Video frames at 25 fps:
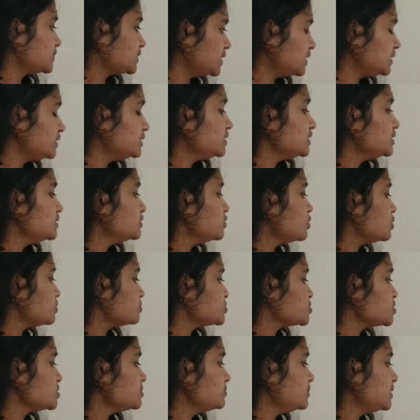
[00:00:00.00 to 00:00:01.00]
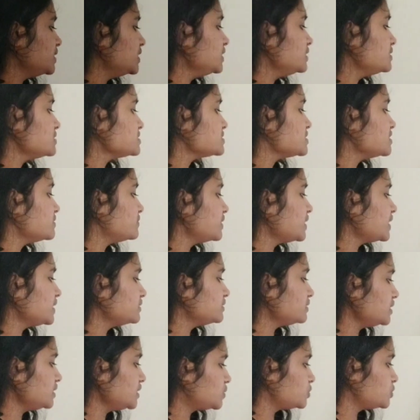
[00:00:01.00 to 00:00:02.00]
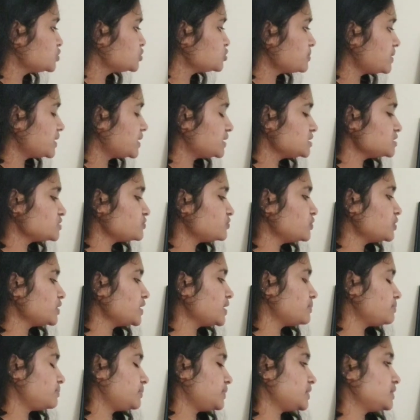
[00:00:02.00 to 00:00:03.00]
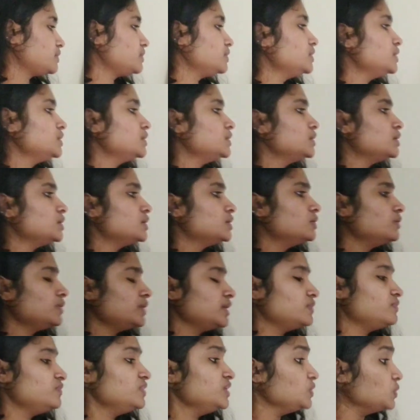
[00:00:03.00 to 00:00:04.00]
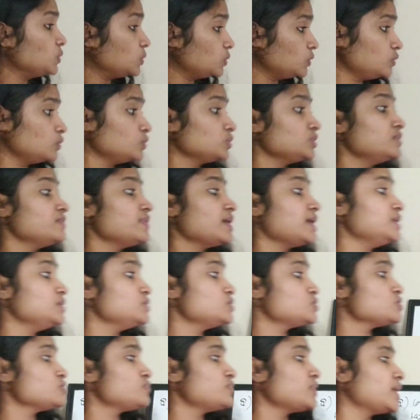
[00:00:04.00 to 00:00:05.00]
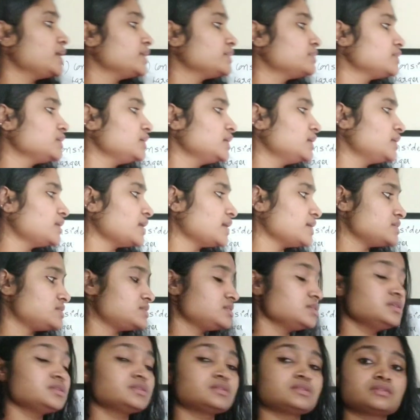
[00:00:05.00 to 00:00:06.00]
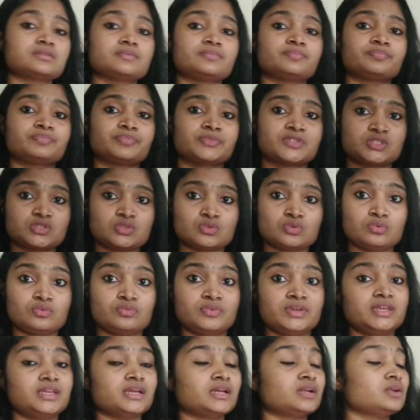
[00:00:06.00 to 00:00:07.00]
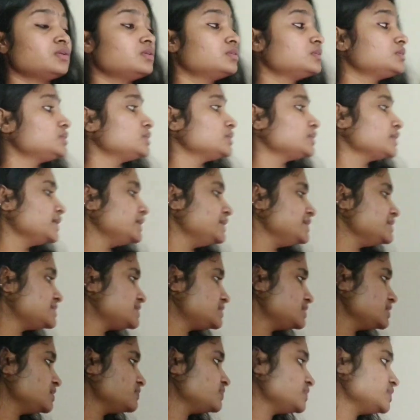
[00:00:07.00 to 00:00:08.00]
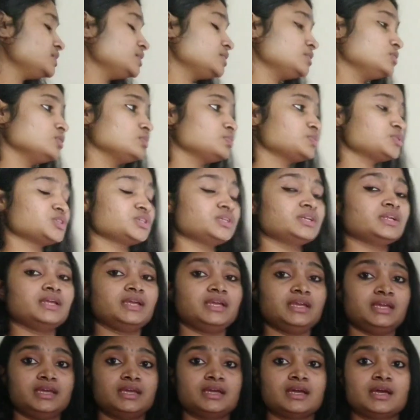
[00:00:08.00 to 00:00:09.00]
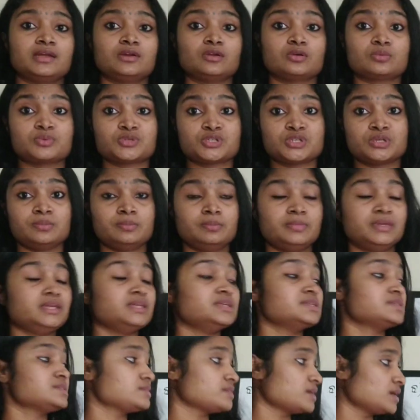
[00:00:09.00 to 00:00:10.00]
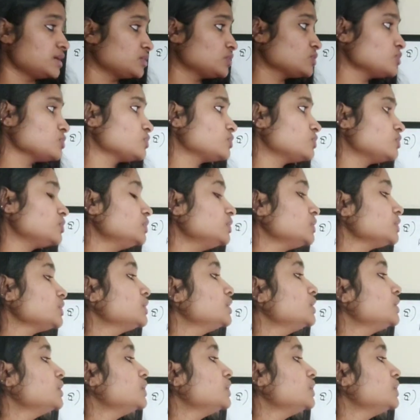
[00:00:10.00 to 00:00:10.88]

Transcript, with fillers: and in the option B it is given I3 equal to minus 4 ampere. Okay, we don't know the values of I3 and I6. So we cannot really say whether the option A and option B is right or not.